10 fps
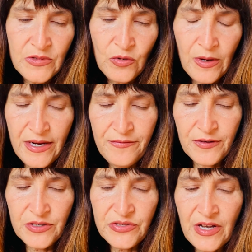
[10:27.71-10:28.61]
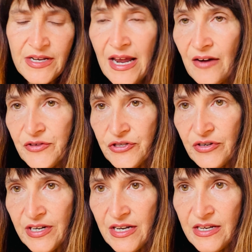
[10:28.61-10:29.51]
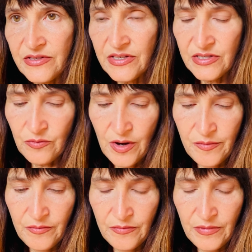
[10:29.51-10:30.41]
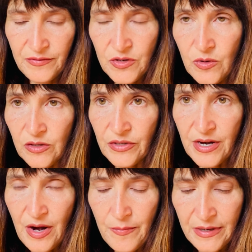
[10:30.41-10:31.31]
21st Sunday after Trinity is this one, if you want to look it up.